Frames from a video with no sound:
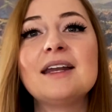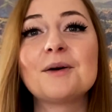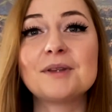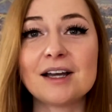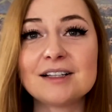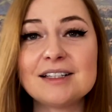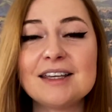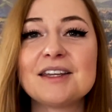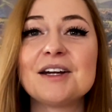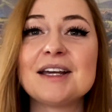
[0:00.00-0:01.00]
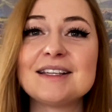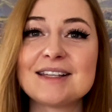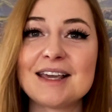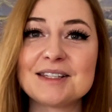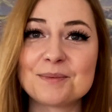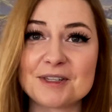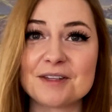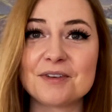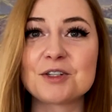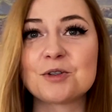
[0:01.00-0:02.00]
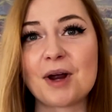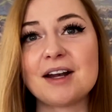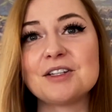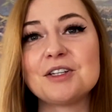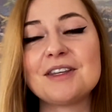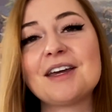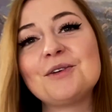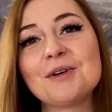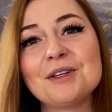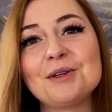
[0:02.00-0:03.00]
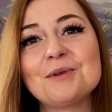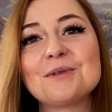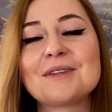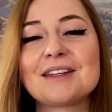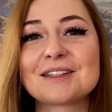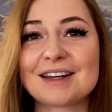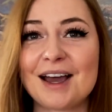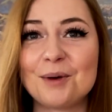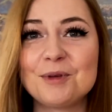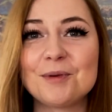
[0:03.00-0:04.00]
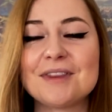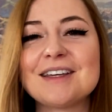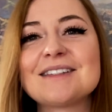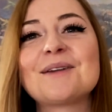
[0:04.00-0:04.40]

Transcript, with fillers: Now, luckily there is a specific strategy that you can use that's gonna help you with this.